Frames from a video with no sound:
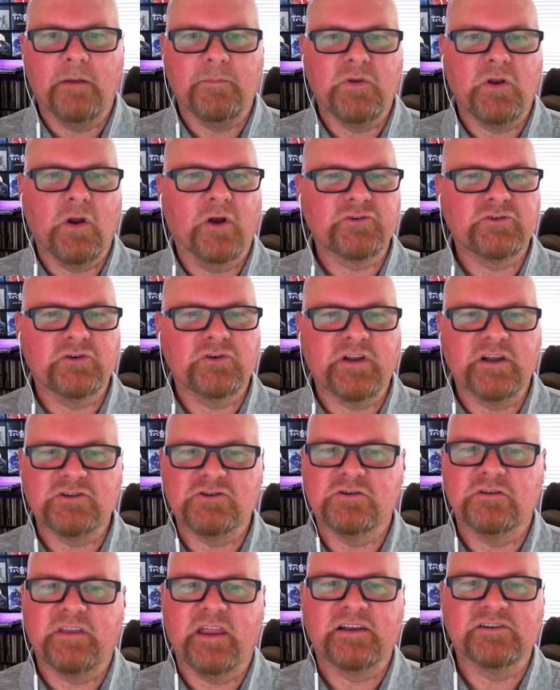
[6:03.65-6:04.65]
You also
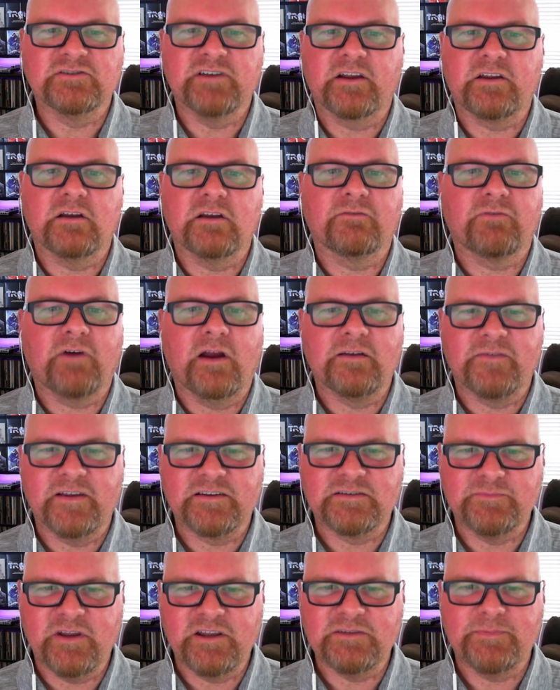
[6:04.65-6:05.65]
get you things like your Fright
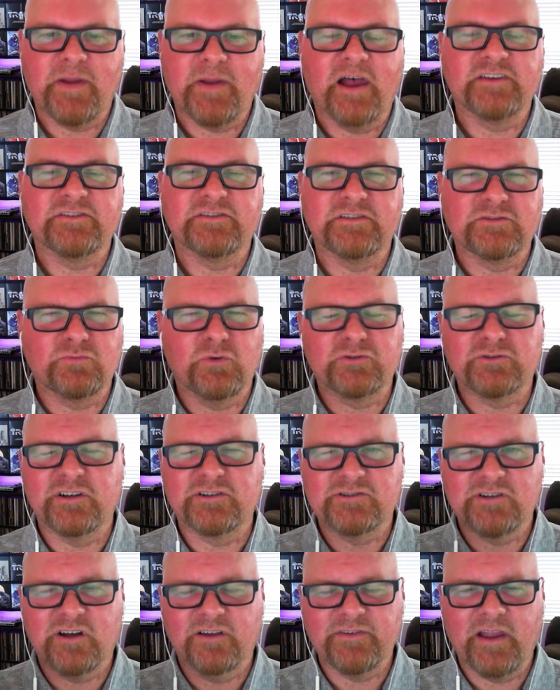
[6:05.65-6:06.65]
Fest Maze Passes. We'll
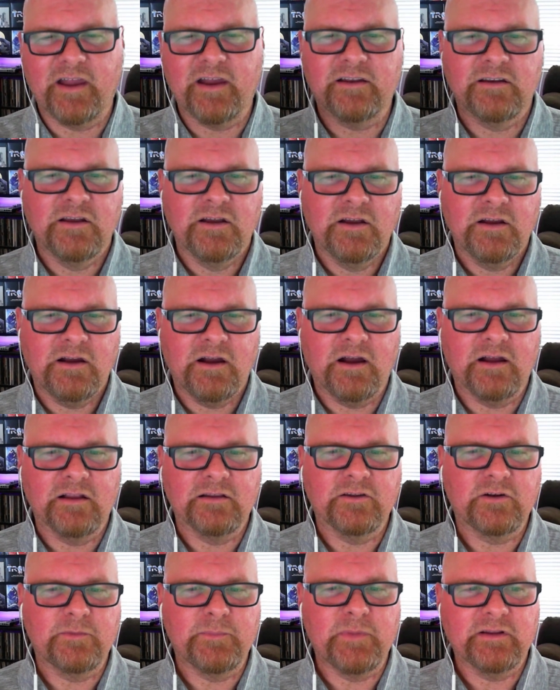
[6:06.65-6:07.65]
touch on that a
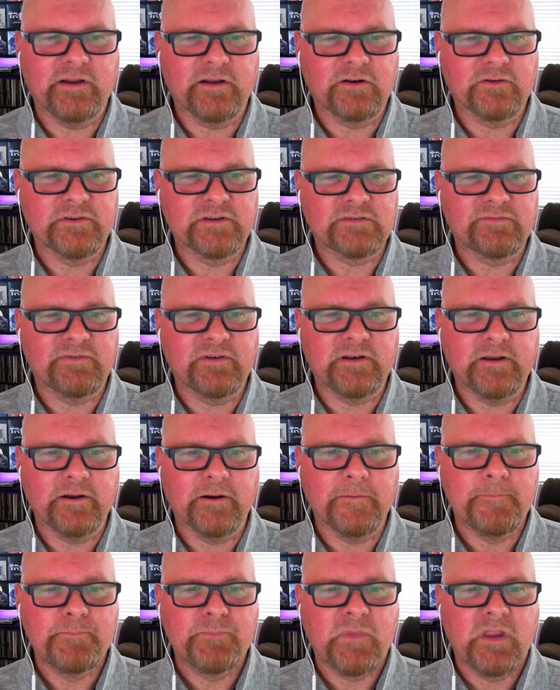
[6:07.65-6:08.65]
little bit later in this
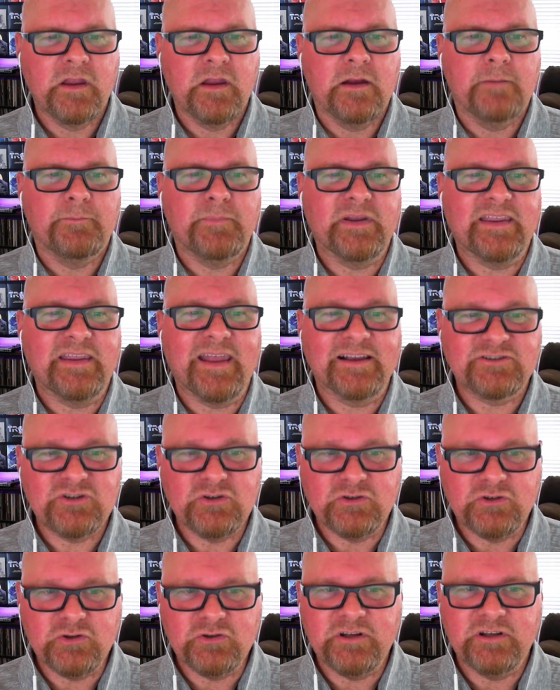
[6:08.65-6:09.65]
video. But yes,
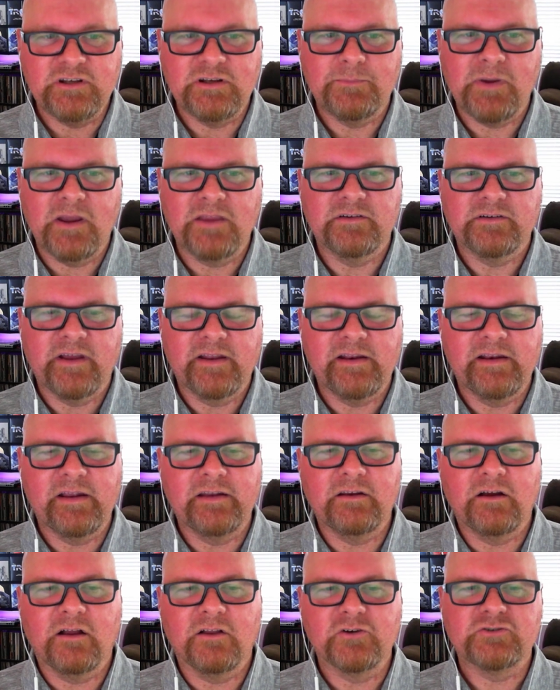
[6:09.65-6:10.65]
you do need to pay the
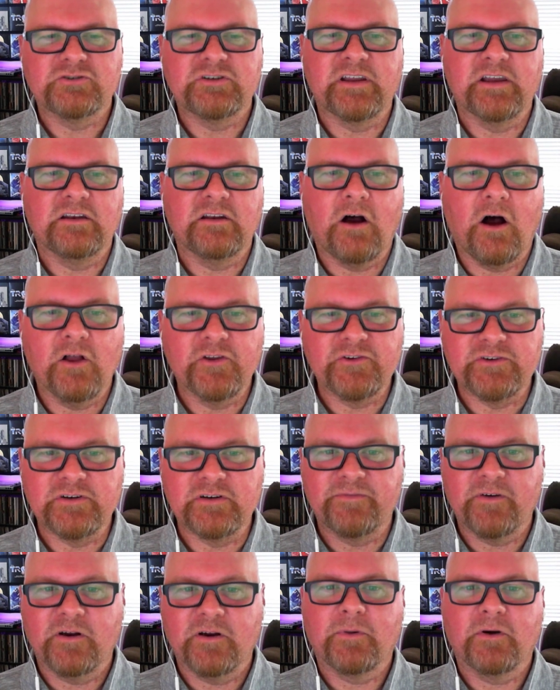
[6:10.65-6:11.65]
$99 to get all Cedar
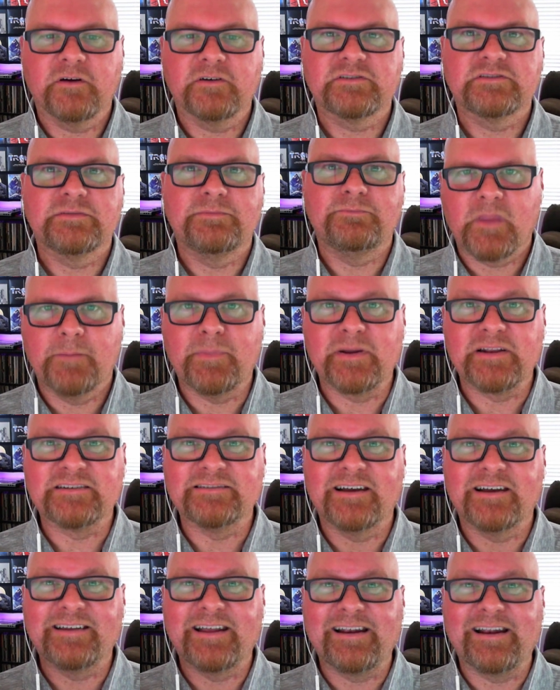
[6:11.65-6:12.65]
Fair parks, but it's
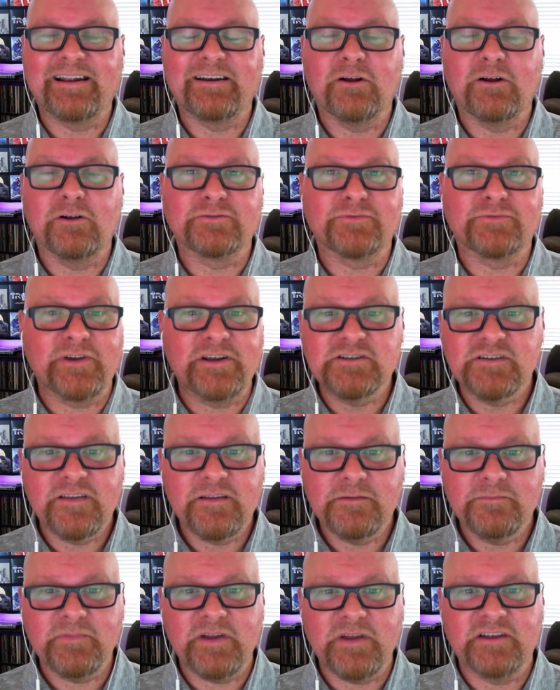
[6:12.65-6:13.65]
not $99 for each of
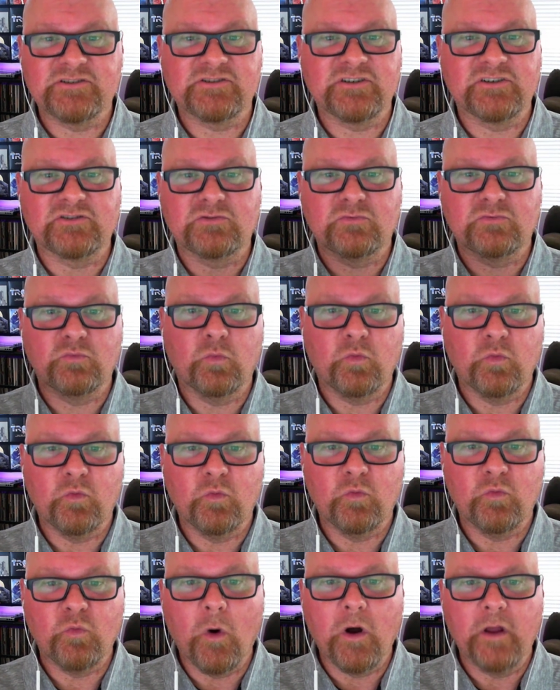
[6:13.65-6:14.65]
them. It's just
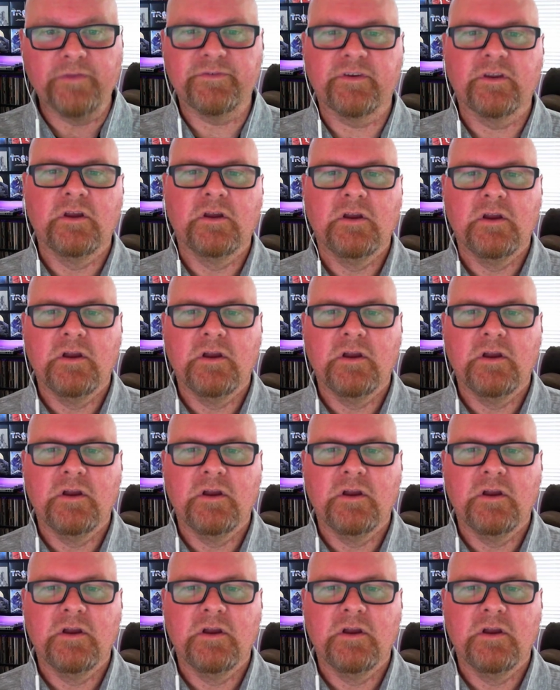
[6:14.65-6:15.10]
once.